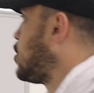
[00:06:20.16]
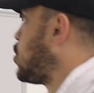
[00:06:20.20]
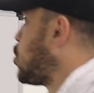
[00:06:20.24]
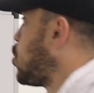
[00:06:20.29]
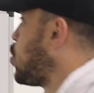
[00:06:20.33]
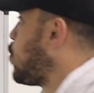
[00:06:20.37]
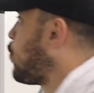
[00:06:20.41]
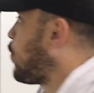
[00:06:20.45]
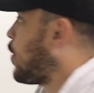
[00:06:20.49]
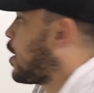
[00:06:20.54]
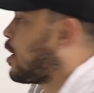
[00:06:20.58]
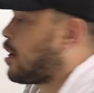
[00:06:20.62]

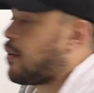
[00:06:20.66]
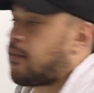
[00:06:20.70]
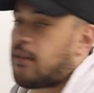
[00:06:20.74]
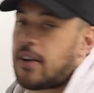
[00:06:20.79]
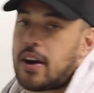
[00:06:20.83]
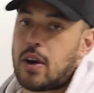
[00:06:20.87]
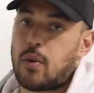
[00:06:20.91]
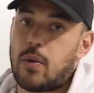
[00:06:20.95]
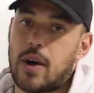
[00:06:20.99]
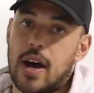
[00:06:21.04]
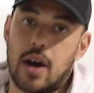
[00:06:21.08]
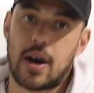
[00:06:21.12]
do very,
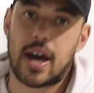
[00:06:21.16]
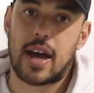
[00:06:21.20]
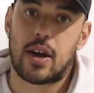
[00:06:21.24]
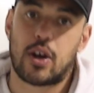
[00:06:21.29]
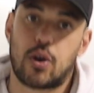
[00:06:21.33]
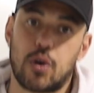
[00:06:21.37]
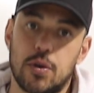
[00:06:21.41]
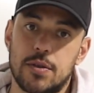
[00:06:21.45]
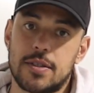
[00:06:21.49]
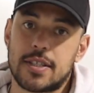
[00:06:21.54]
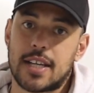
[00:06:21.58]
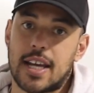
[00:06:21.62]
very well, and
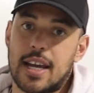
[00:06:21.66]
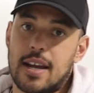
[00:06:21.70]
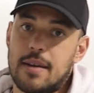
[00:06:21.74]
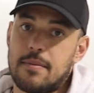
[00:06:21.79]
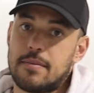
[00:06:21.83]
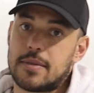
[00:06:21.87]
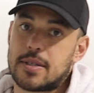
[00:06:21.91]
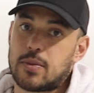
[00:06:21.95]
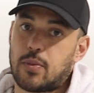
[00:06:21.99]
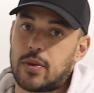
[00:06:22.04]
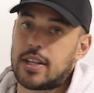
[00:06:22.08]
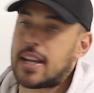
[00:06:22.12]
good
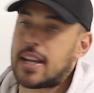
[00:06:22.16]
teams, when